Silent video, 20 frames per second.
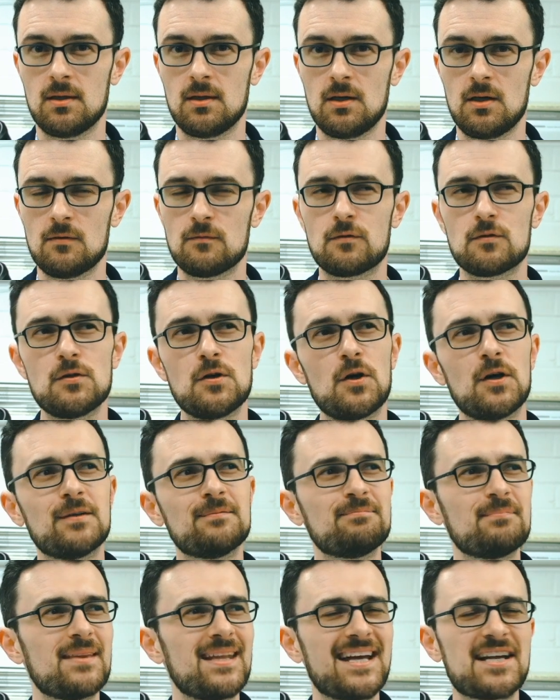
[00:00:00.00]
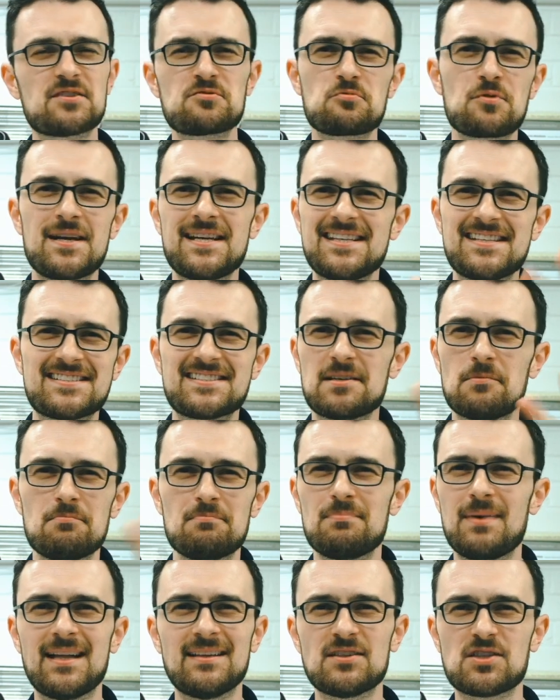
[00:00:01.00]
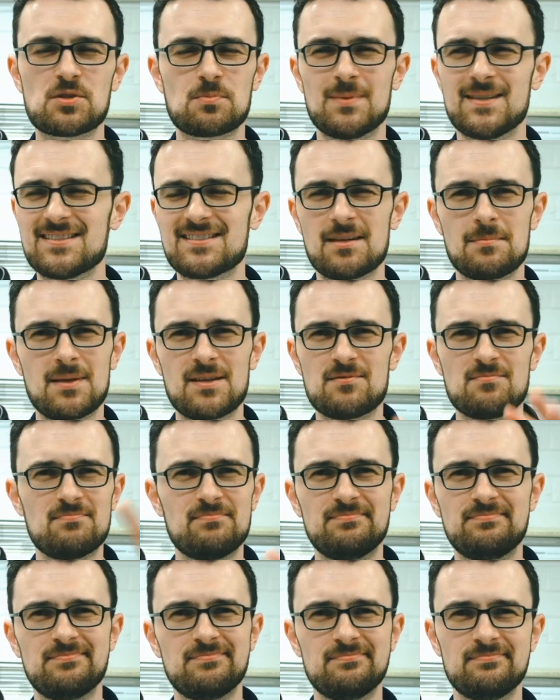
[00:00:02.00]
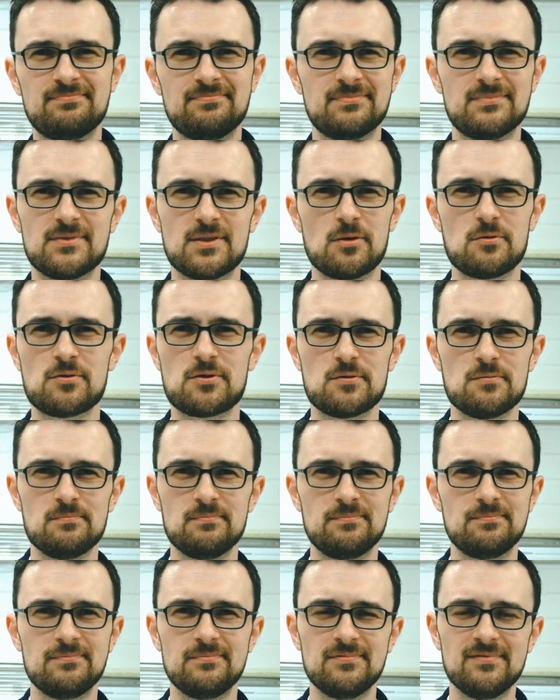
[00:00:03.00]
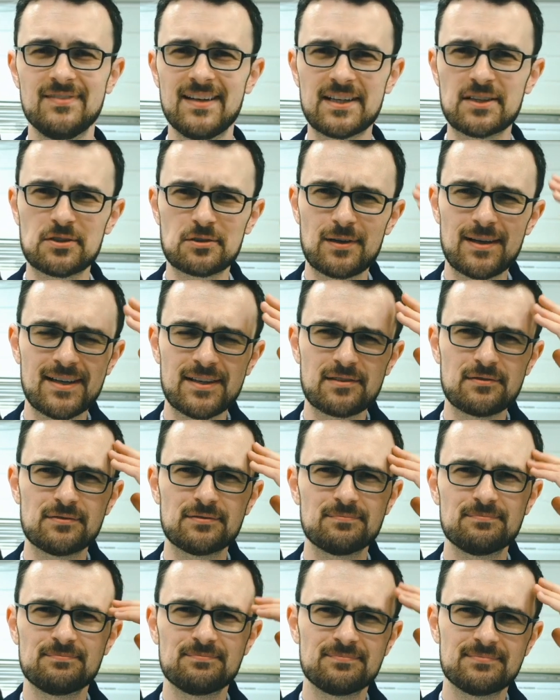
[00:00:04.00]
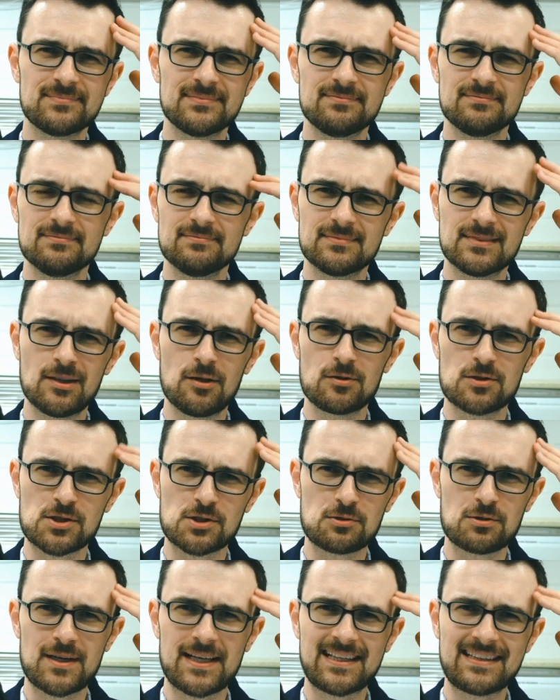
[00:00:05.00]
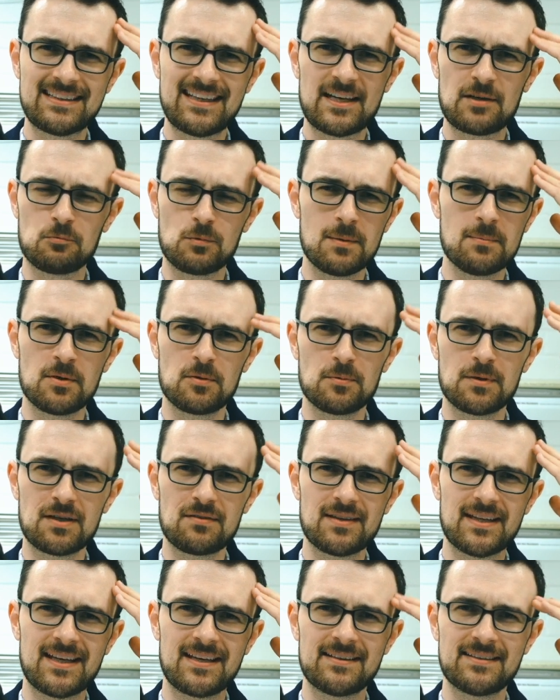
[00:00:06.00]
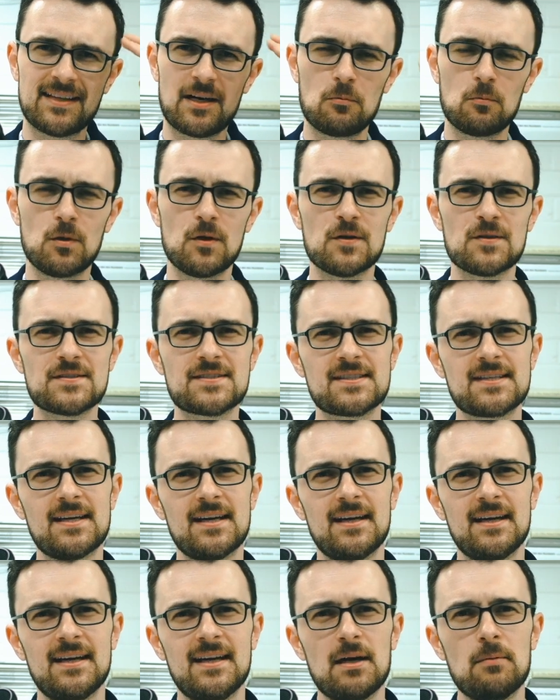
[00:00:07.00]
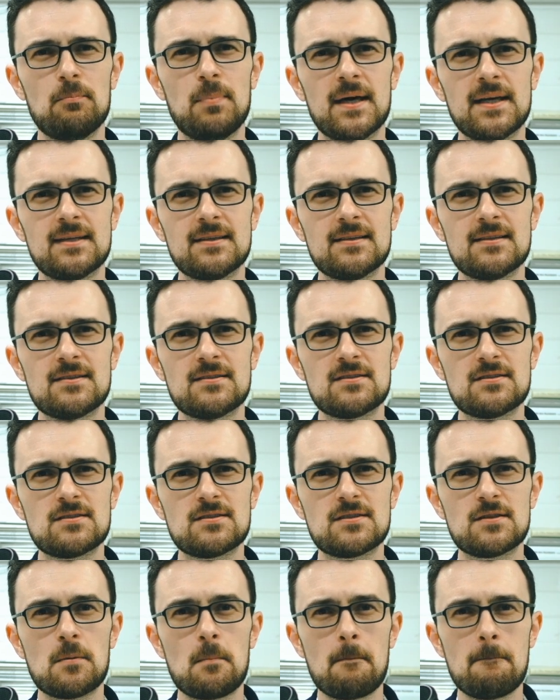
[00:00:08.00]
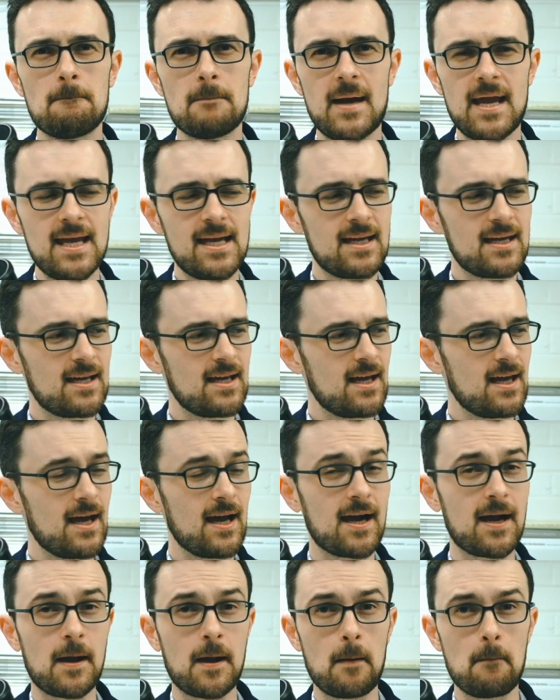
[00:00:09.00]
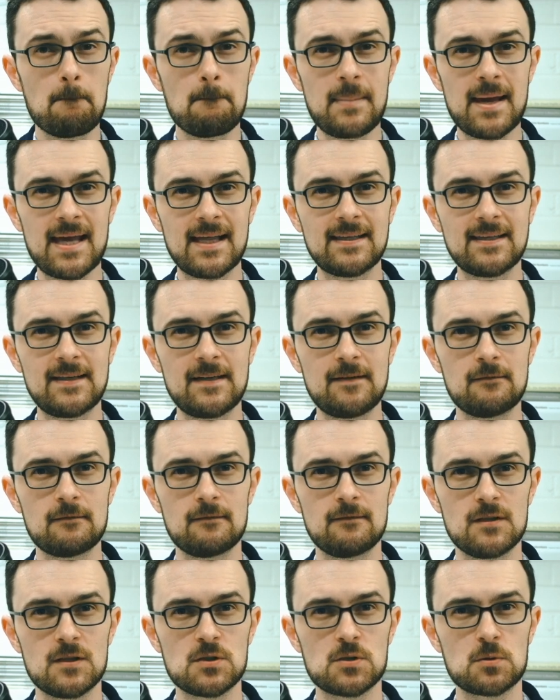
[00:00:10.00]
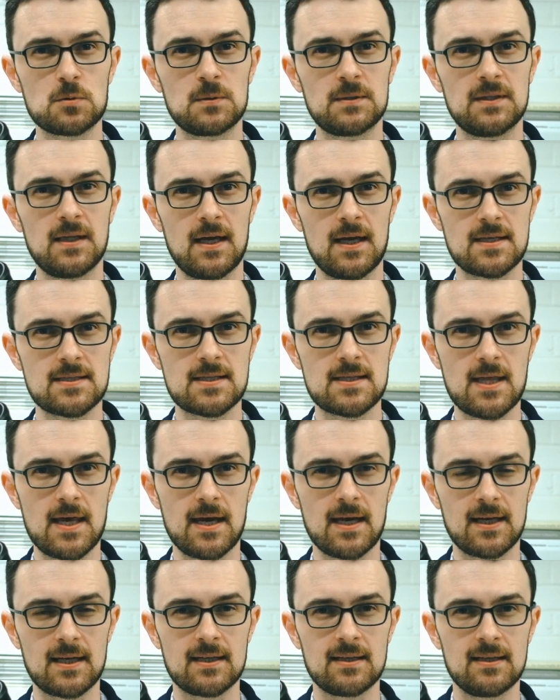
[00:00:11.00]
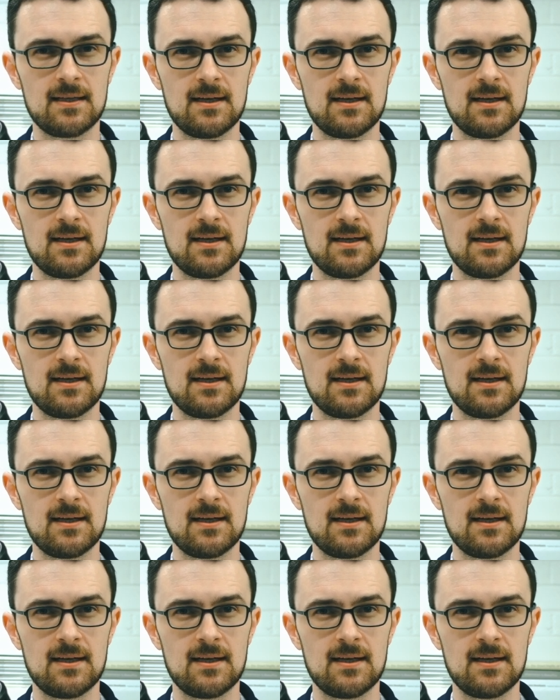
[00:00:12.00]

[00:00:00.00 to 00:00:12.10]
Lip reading: for not extraneous embellishments. I mean, don't do vector art of lingerie-clad women or whatever the hell that was. But to make a compelling visual aesthetic,